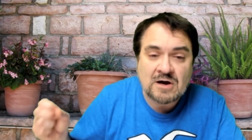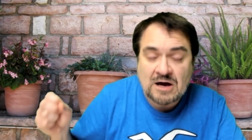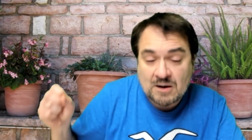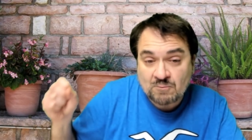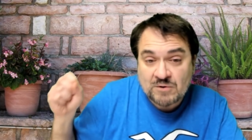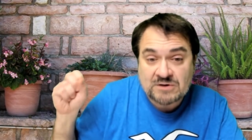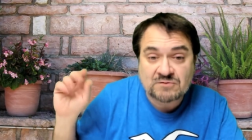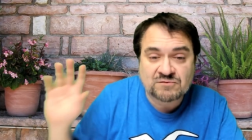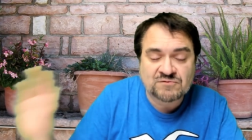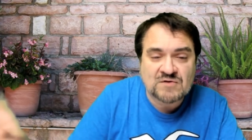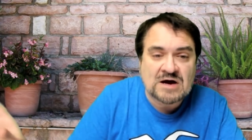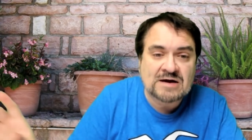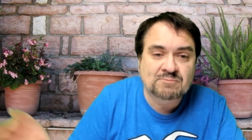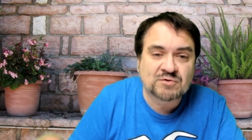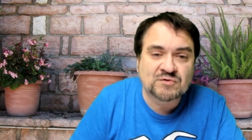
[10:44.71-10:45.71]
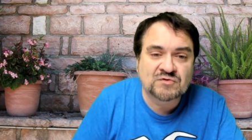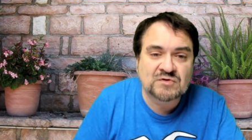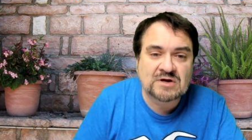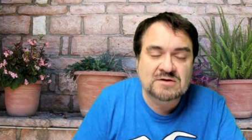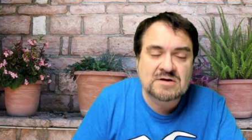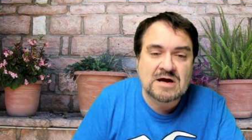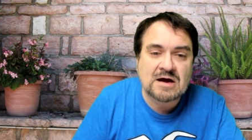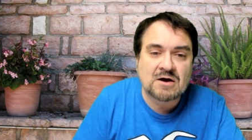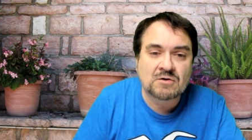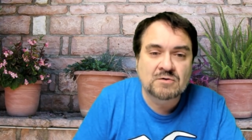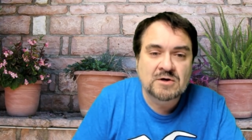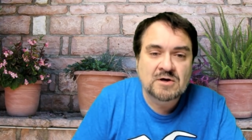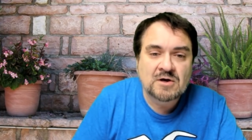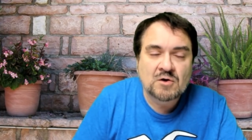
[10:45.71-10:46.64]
I'm running 5% now.